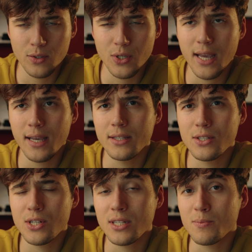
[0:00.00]
Today
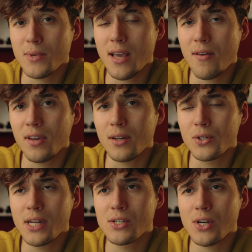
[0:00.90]
it's just me having a
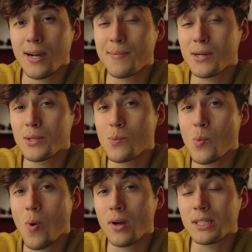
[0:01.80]
retalk about
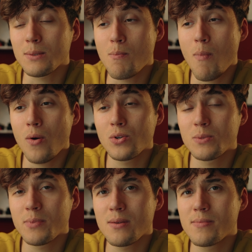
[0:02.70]
what
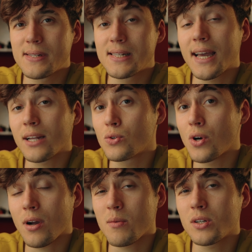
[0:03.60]
most people get
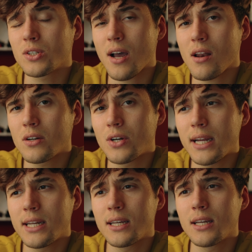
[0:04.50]
wrong about color
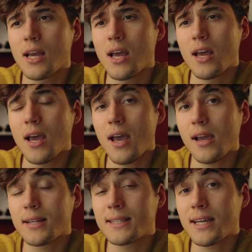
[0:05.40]
grading,
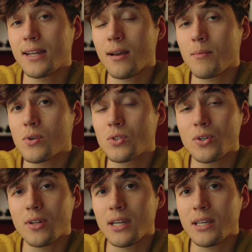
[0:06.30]
and then I'm also
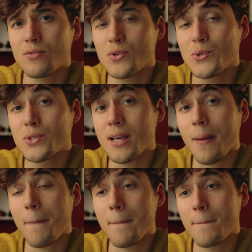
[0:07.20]
gonna give you
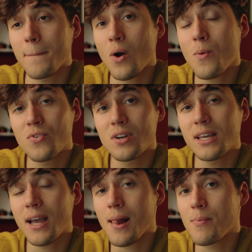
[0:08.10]
some hopefully
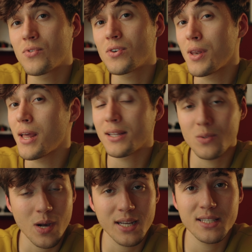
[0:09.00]
helpful
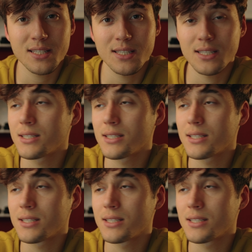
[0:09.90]
advice.